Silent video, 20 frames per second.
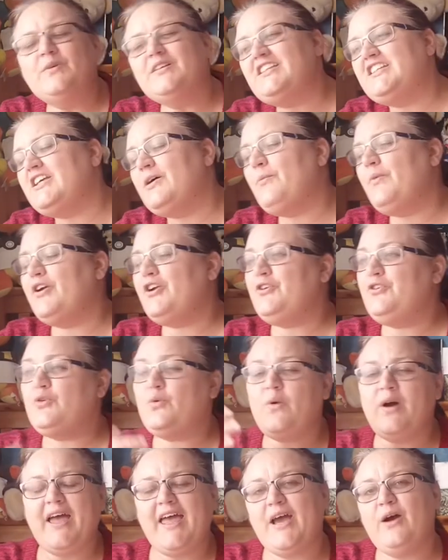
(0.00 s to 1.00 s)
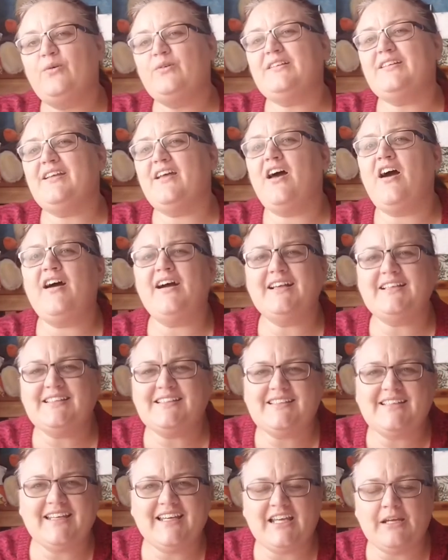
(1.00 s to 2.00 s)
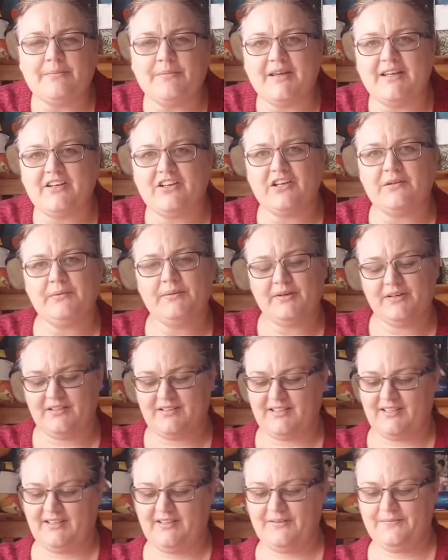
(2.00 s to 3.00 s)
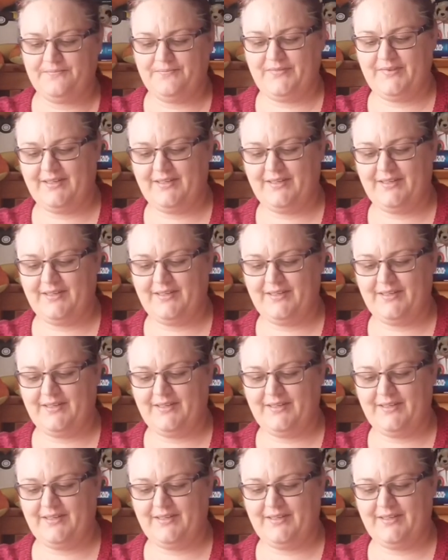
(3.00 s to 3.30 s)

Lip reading: with someone who's quite held in high esteem in the community.